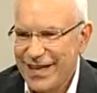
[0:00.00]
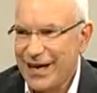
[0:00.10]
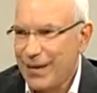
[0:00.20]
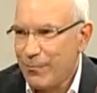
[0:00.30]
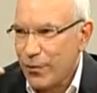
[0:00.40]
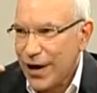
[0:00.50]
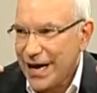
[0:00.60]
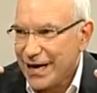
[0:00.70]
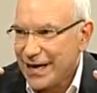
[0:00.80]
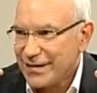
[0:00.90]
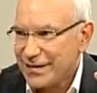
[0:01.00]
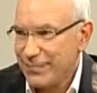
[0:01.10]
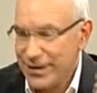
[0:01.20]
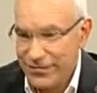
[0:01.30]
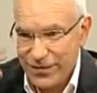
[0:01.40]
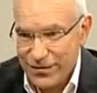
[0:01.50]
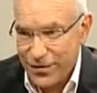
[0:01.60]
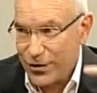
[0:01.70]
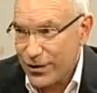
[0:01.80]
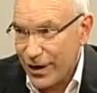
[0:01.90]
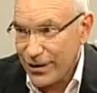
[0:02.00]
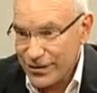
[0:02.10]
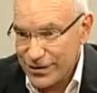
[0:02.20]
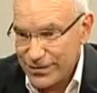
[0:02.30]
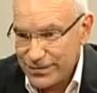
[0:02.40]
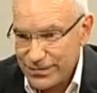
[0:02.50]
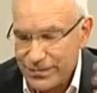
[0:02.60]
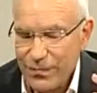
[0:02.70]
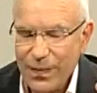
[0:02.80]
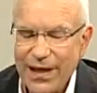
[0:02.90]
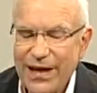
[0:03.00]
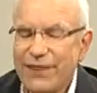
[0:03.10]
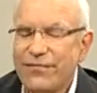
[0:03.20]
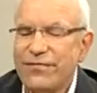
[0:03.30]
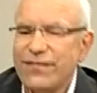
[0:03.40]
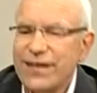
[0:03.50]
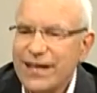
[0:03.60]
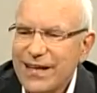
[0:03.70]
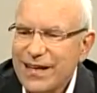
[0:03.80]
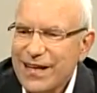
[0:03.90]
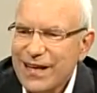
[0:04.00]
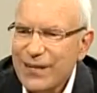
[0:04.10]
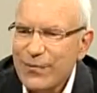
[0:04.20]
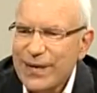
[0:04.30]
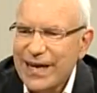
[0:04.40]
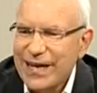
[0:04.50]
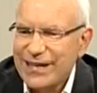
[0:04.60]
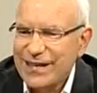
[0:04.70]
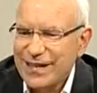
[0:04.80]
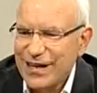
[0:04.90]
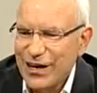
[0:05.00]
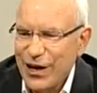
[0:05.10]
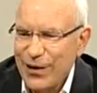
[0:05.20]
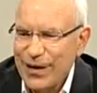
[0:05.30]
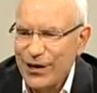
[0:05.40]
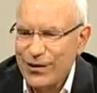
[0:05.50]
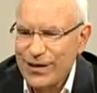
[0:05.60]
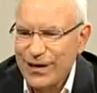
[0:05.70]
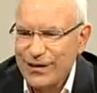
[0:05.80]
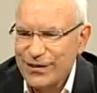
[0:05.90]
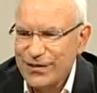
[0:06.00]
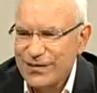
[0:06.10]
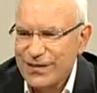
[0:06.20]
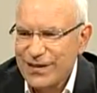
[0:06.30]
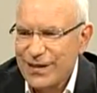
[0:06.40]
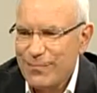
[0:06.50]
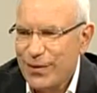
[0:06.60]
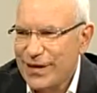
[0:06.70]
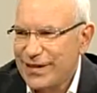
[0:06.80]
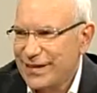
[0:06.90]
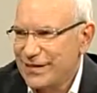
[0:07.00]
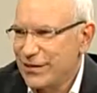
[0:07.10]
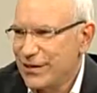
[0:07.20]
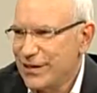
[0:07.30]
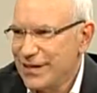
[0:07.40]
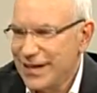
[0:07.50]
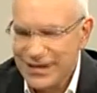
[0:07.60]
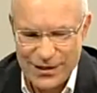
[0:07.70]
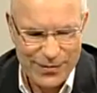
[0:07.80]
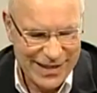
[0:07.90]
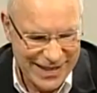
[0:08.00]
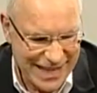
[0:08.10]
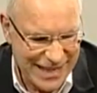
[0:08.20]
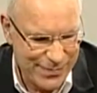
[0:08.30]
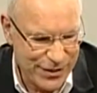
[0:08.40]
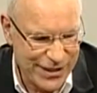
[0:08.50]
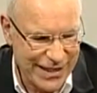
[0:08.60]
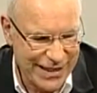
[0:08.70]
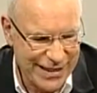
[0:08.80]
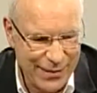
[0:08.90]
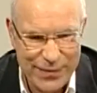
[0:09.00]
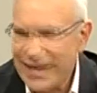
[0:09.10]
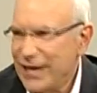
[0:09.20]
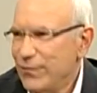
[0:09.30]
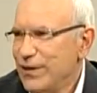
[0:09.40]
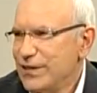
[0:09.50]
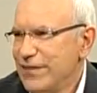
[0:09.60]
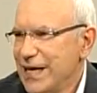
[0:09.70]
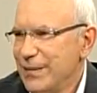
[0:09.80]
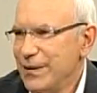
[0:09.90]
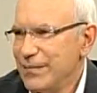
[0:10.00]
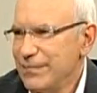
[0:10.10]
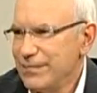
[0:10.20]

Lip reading: and our brain has to be full of glucose. If we get low in glucose, the body thinks it's going to die, so we're desperate to eat, and we eat what's available.